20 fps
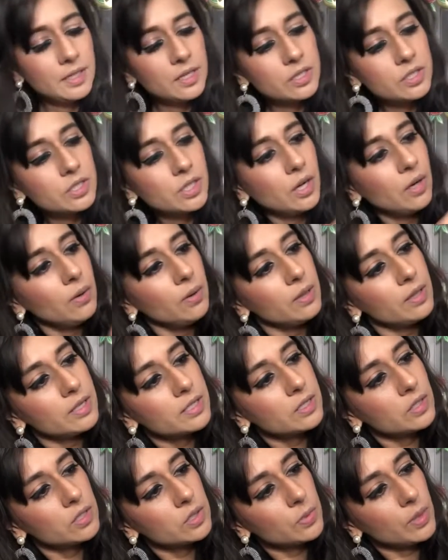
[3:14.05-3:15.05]
So
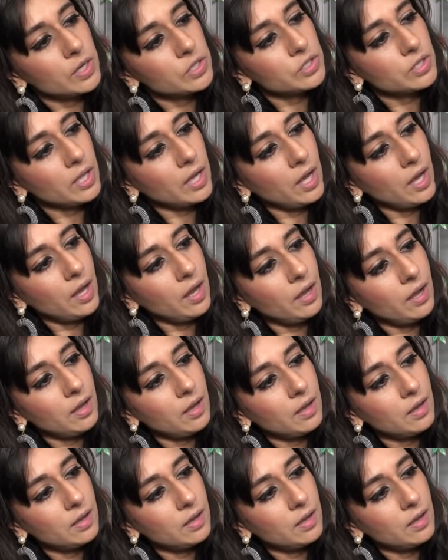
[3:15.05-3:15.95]
let's go swatch that.